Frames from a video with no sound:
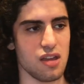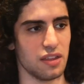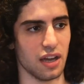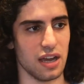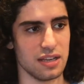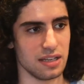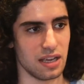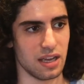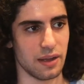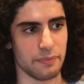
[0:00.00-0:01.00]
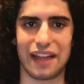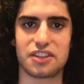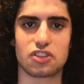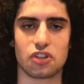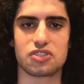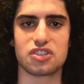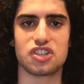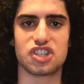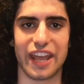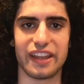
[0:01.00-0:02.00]
the idea, and this constant
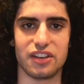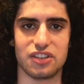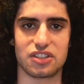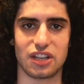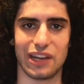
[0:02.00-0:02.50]
change